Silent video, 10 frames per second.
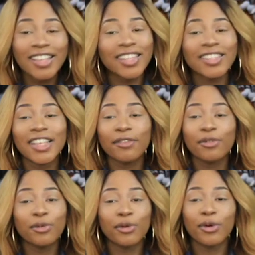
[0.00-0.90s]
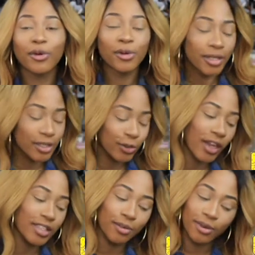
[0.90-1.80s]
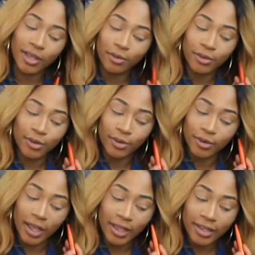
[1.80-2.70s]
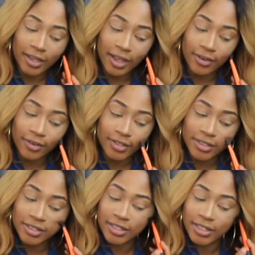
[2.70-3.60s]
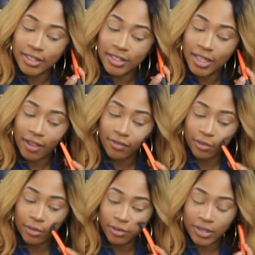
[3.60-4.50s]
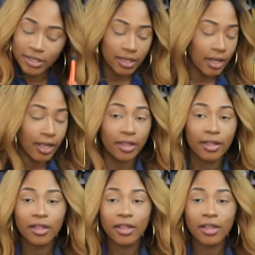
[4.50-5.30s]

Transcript: the devil will always try to play with you. Like, I don't understand. The devil is like,